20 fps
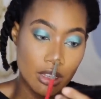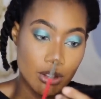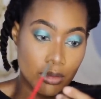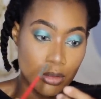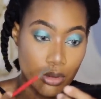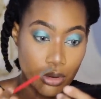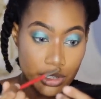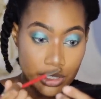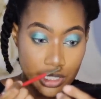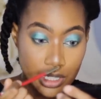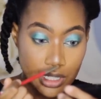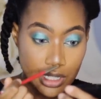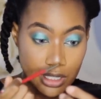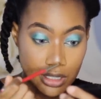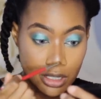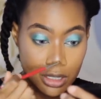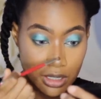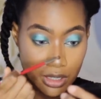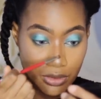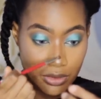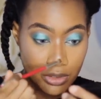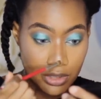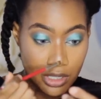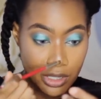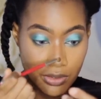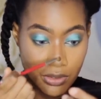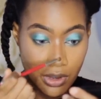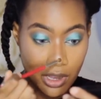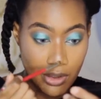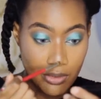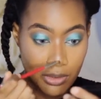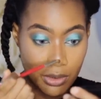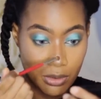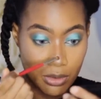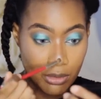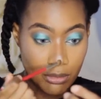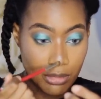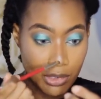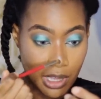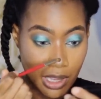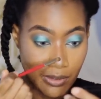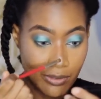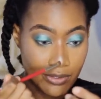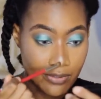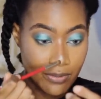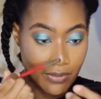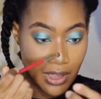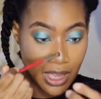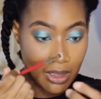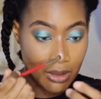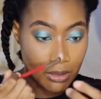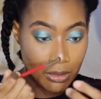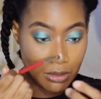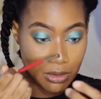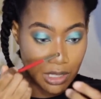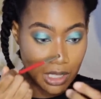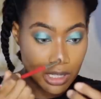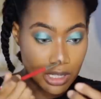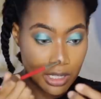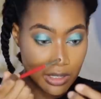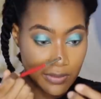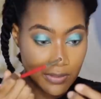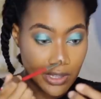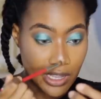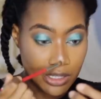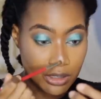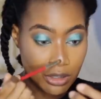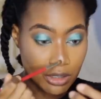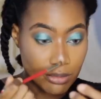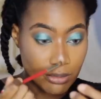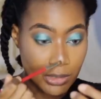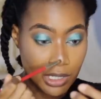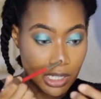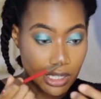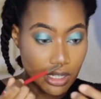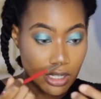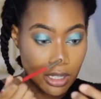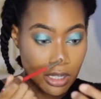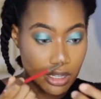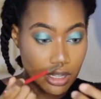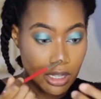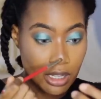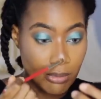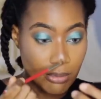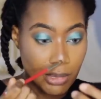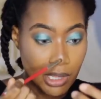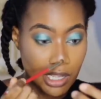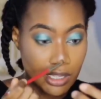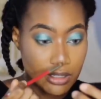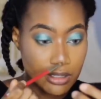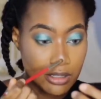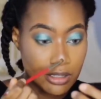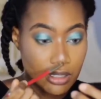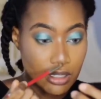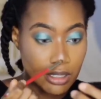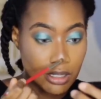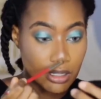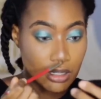Of course, he does it differently for everyone, but I've found that this flatters me the best.